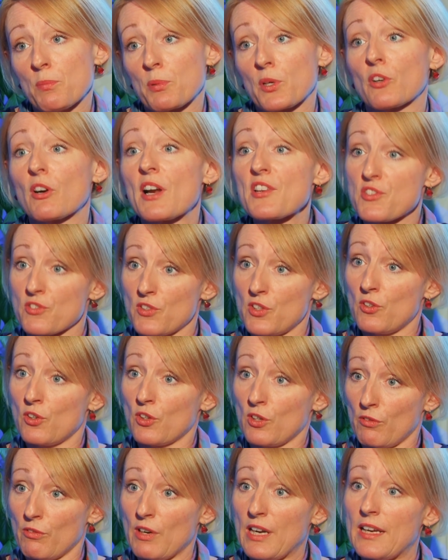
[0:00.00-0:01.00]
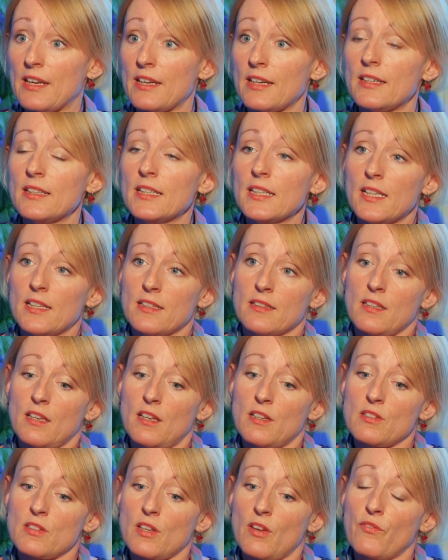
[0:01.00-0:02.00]
progress through your career,
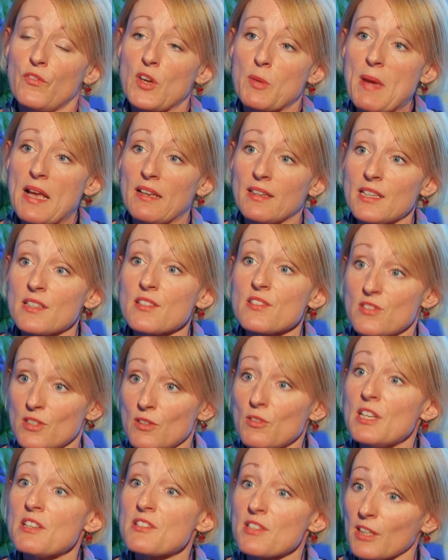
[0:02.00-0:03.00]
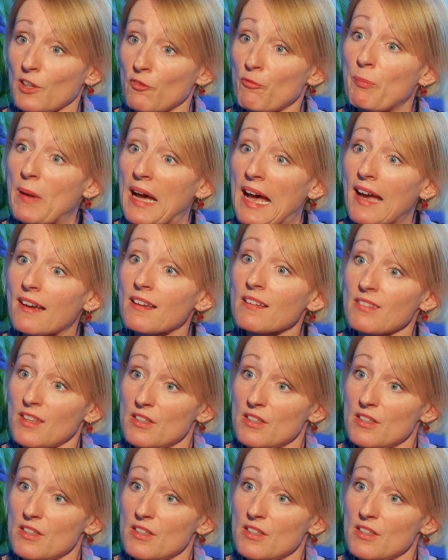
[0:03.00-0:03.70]
that female leaders do need to give back.